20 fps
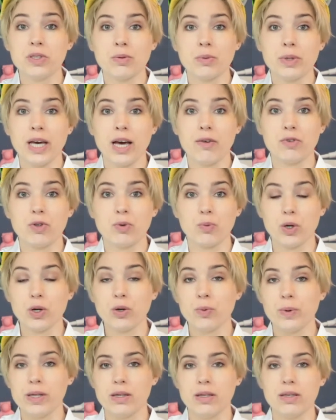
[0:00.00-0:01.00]
that we have to
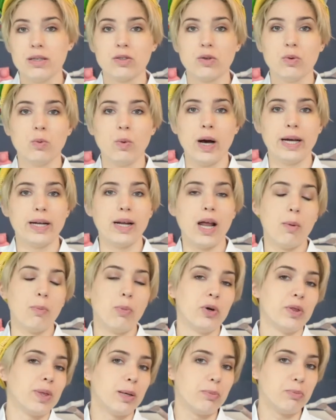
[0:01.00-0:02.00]
work with, so why not
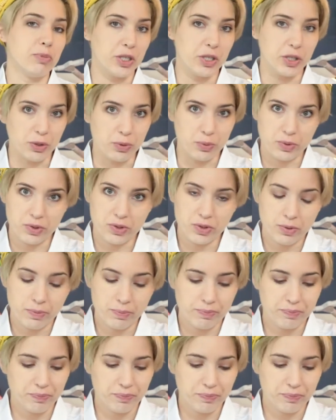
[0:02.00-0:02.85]
put them to use?